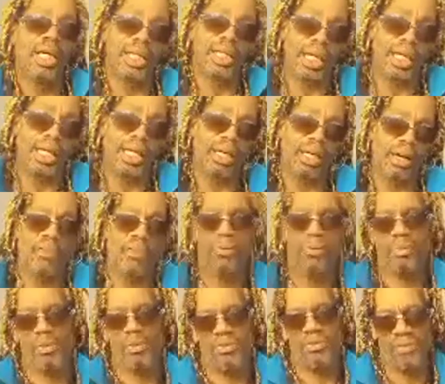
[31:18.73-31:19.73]
that can come from
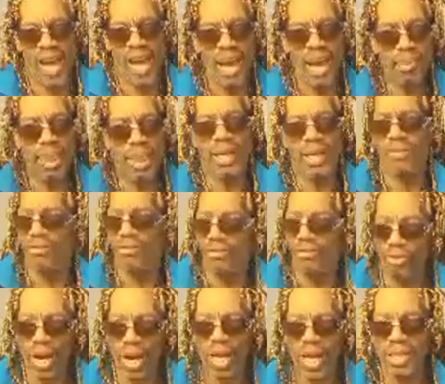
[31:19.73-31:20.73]
the family and
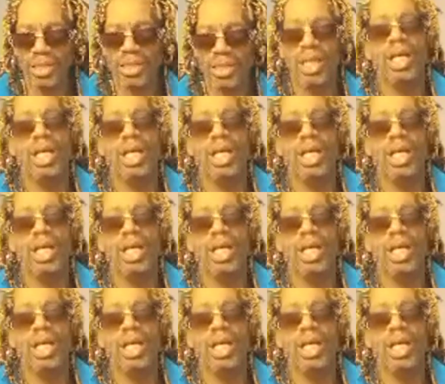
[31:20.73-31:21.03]
friends